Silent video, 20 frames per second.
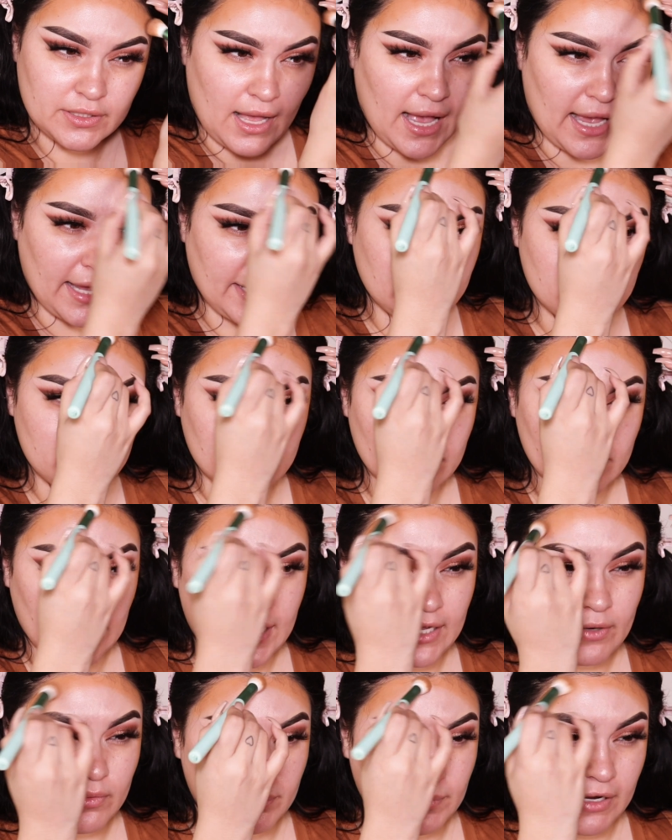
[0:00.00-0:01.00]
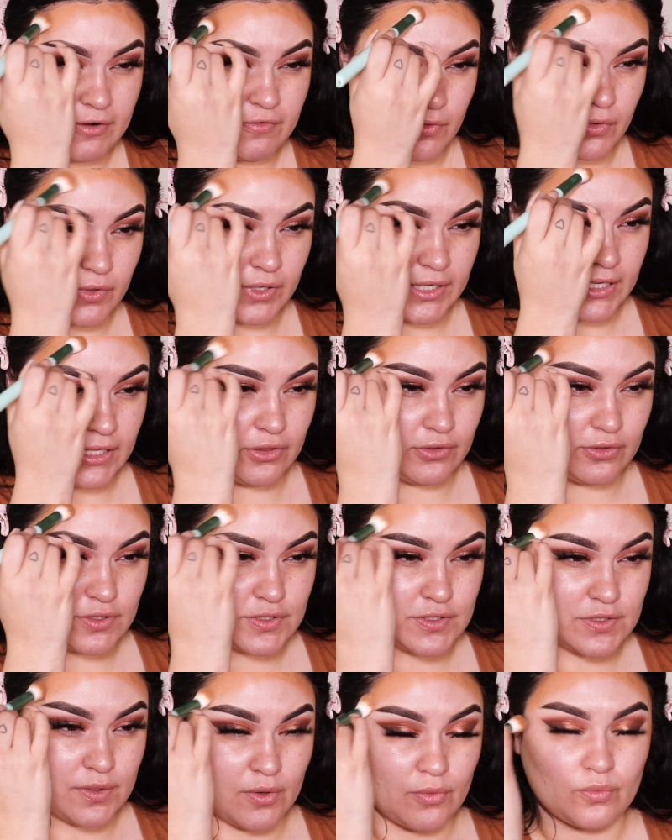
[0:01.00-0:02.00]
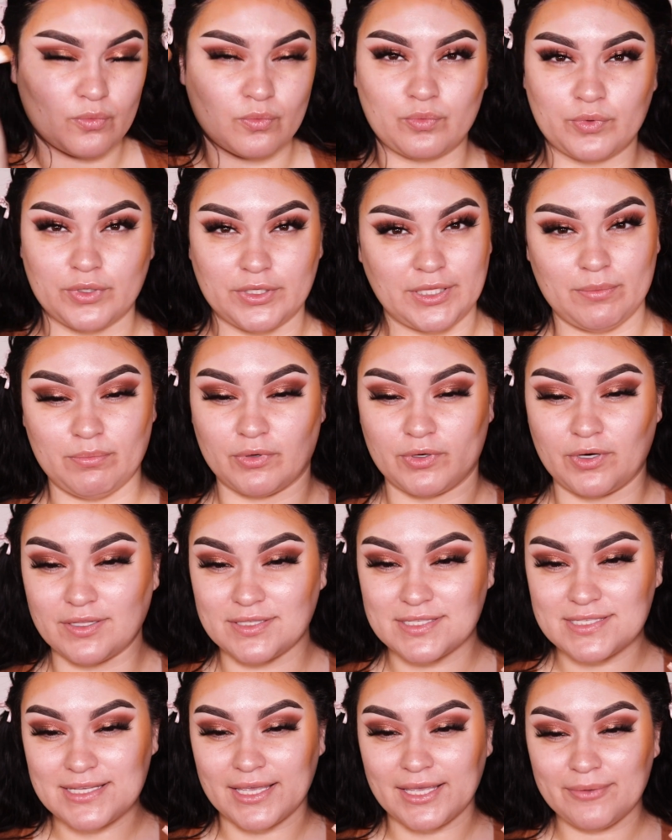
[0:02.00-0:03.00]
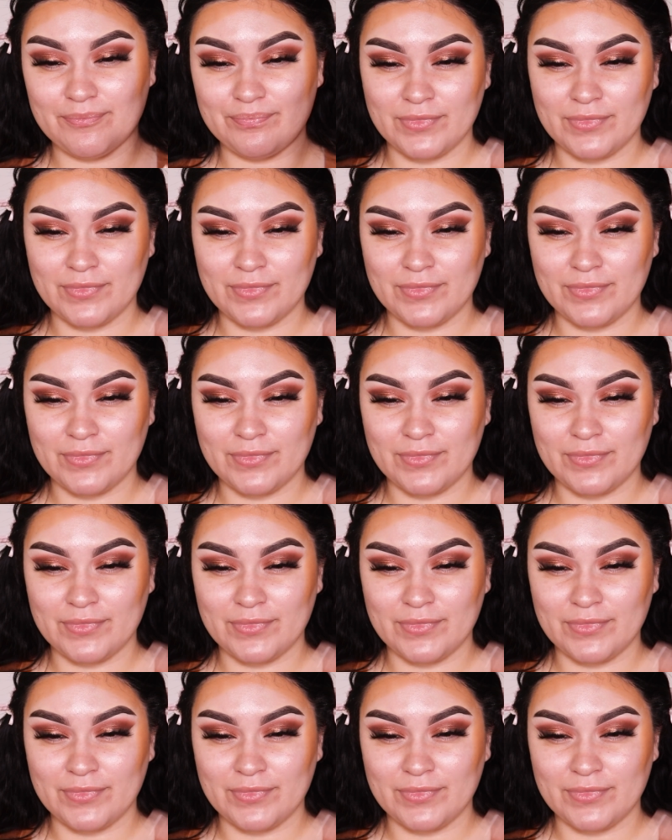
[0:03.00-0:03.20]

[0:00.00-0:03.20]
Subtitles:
I do like where my forehead looks really bronzy.